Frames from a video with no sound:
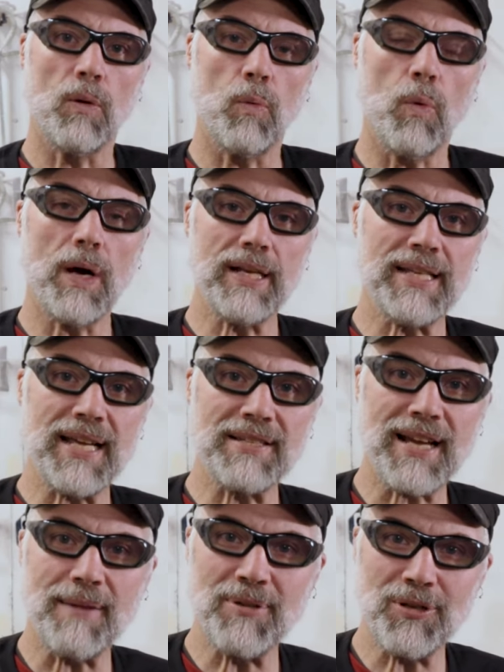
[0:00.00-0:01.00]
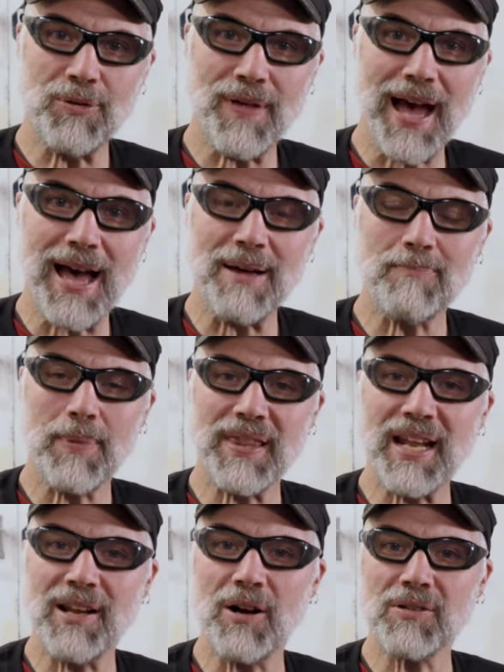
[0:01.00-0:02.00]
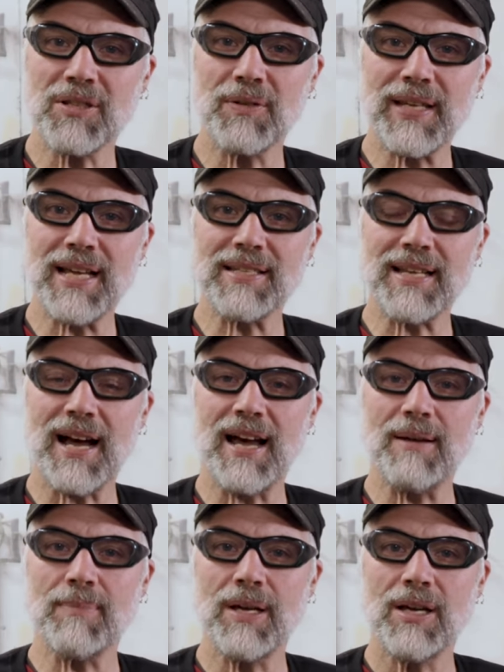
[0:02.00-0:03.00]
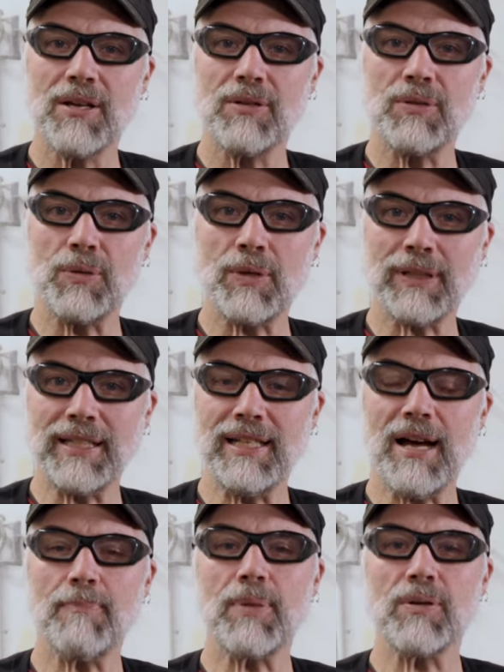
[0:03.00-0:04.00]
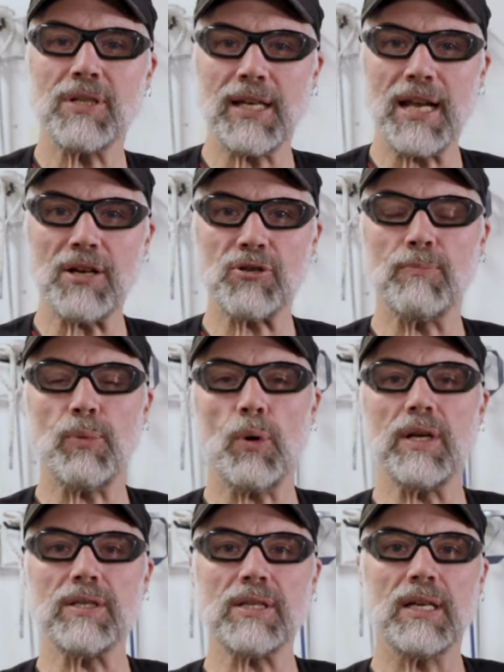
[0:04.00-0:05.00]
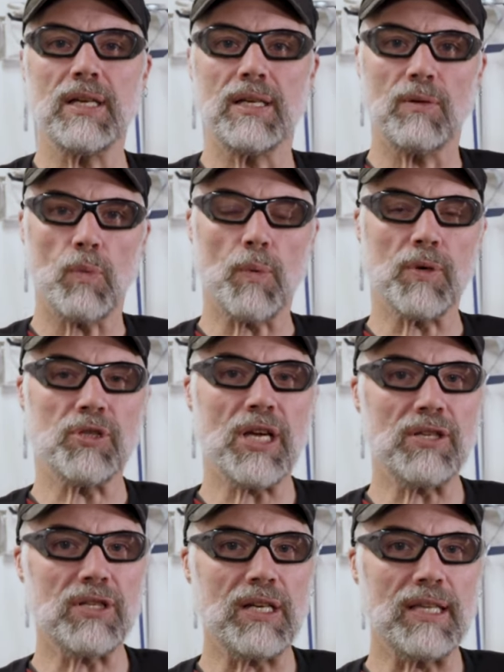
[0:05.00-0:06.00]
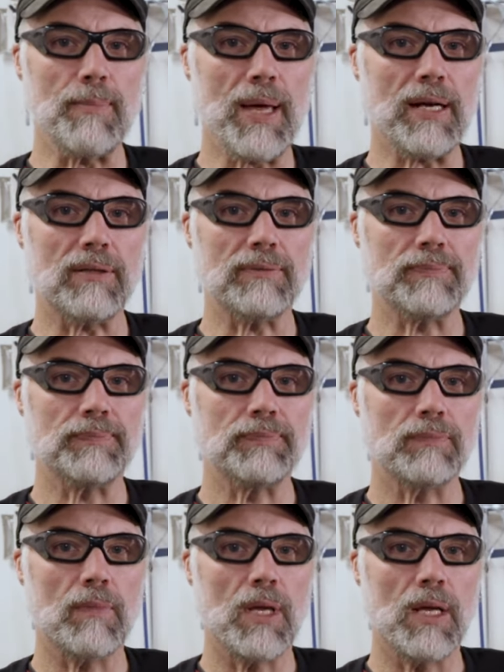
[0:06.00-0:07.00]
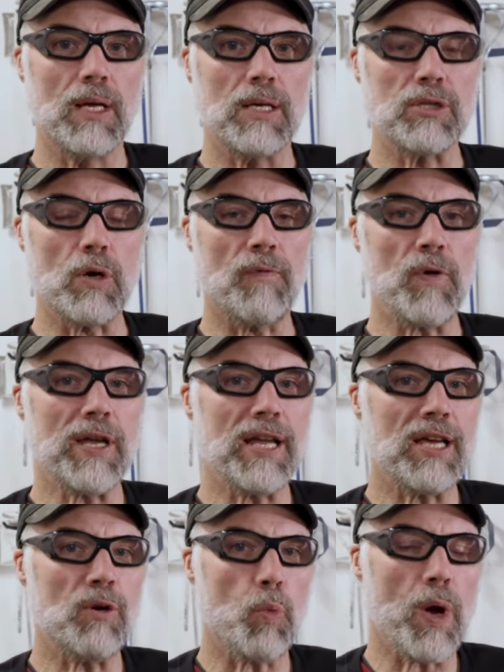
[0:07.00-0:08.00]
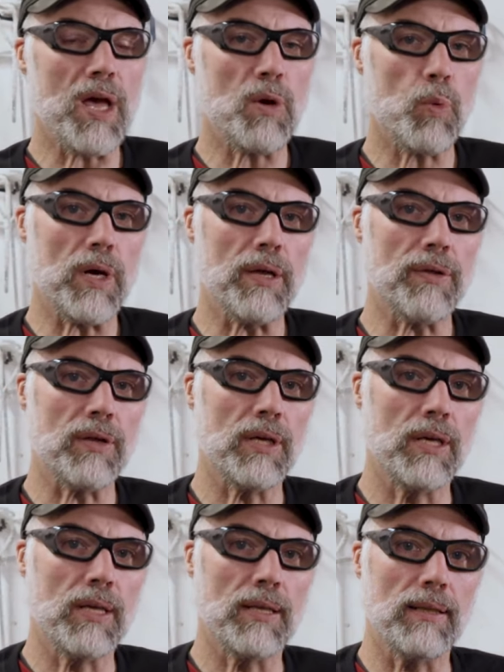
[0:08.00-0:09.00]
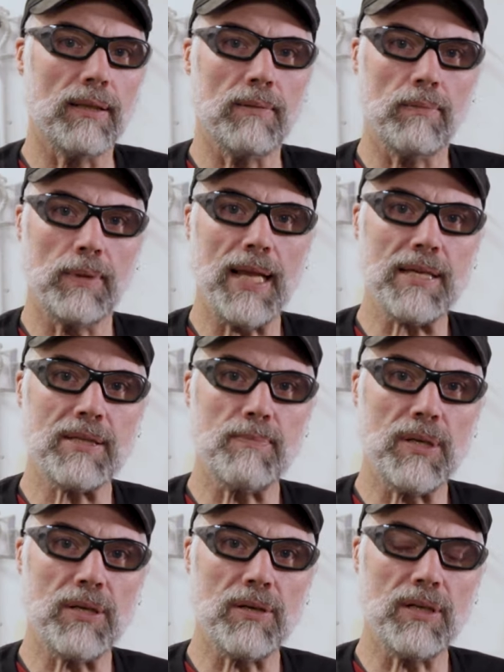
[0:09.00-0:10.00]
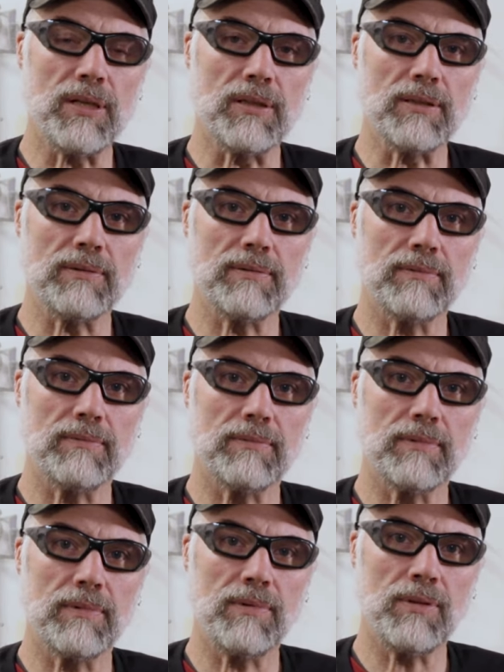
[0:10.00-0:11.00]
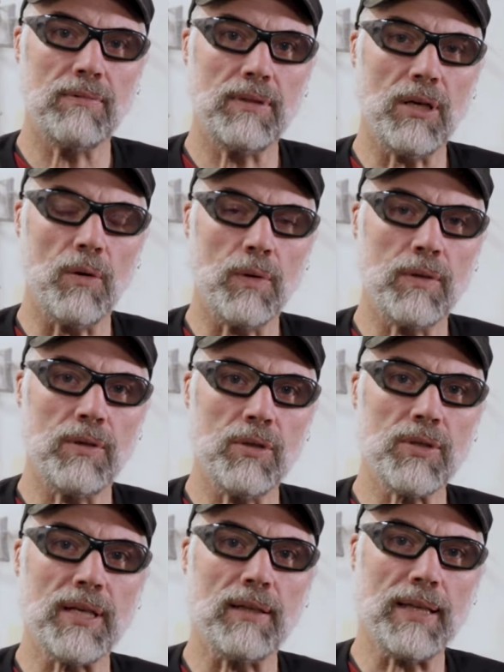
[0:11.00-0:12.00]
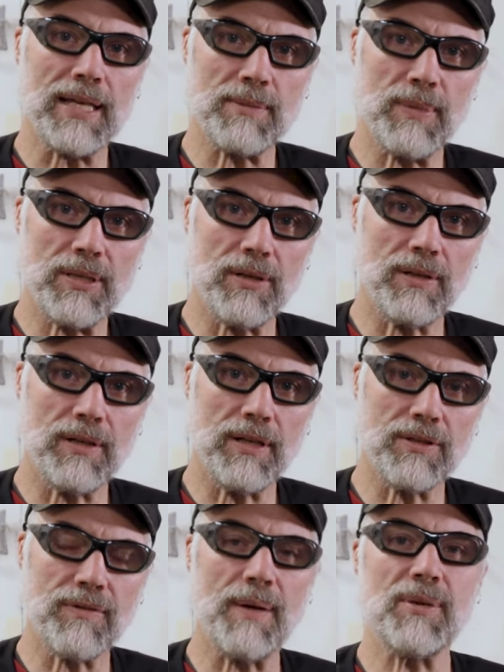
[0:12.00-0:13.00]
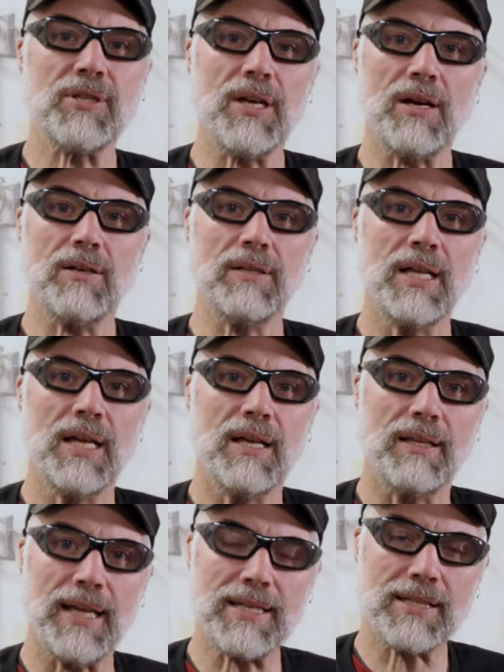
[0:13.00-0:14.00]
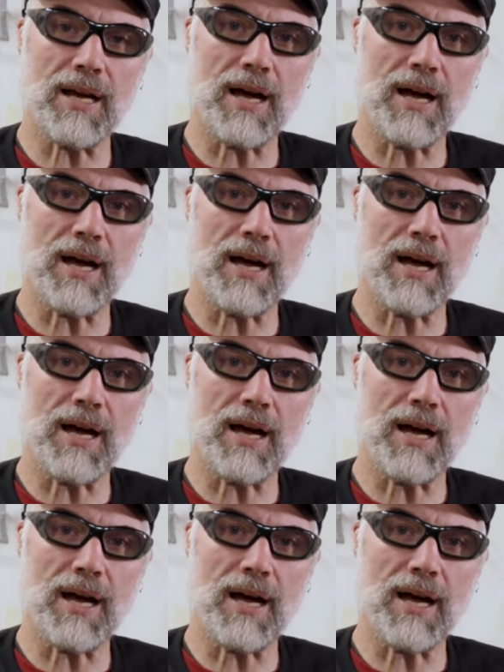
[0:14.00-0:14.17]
one, it takes time to do that, but then it also takes time to clean up those connection points when we're chasing in the metal. So if we can get away with less material, you know, using less material in our ceramic shell, less